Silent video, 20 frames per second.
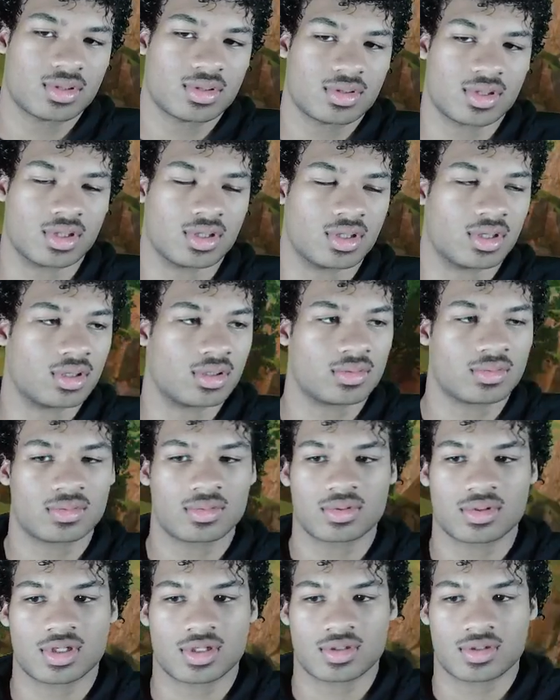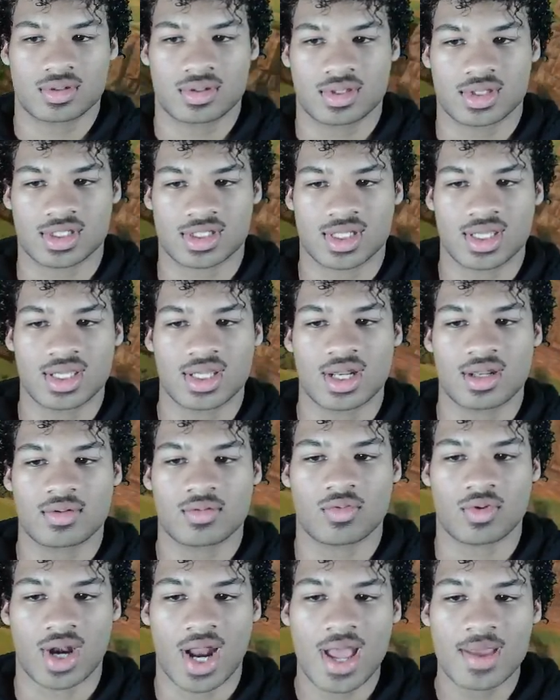You know, instead,
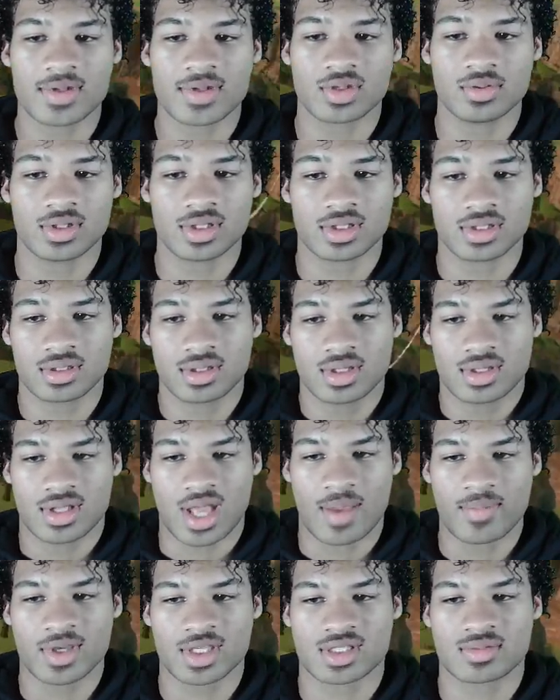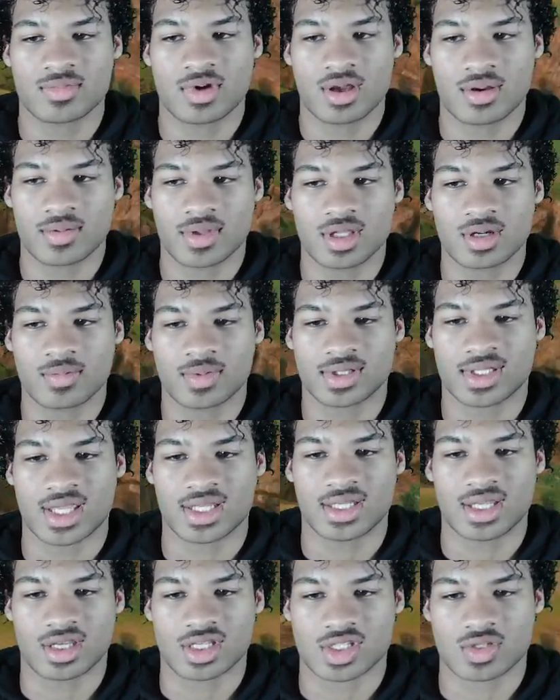when I do it, I mix them up, hit them with that
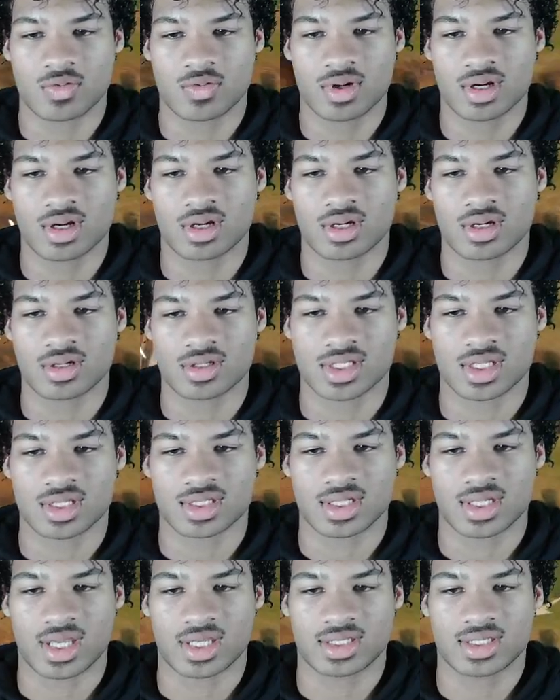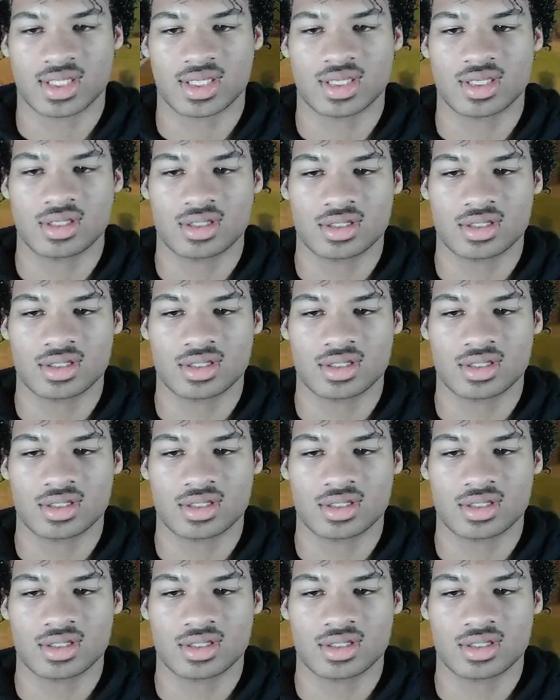down square or something like that.